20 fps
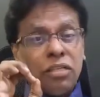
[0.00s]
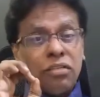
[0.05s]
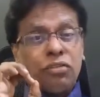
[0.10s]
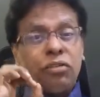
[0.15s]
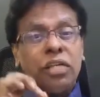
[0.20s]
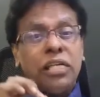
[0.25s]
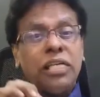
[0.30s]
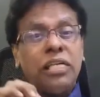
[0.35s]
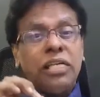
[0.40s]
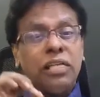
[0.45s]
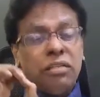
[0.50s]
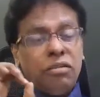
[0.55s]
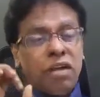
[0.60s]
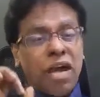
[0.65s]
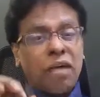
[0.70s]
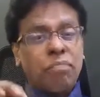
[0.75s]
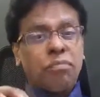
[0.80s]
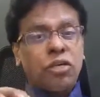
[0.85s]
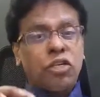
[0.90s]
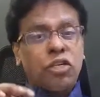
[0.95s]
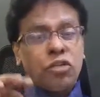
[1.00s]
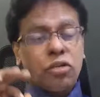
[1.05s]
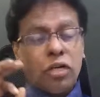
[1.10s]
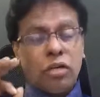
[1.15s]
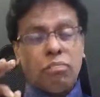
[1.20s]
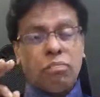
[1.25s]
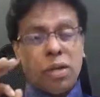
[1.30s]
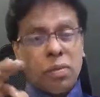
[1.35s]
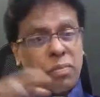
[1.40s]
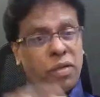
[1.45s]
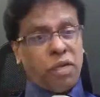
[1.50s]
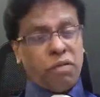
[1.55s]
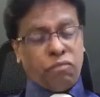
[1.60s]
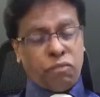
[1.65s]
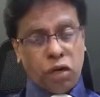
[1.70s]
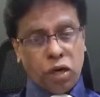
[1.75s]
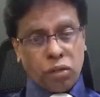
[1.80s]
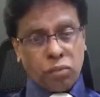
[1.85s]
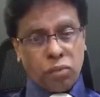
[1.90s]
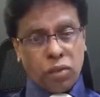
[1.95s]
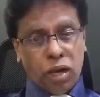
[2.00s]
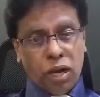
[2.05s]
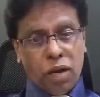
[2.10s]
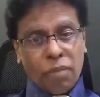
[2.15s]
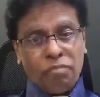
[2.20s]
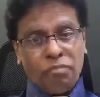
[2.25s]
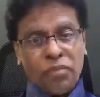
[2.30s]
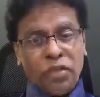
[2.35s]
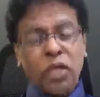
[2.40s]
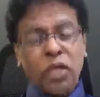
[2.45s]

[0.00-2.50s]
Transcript: three-dimensional memory formula.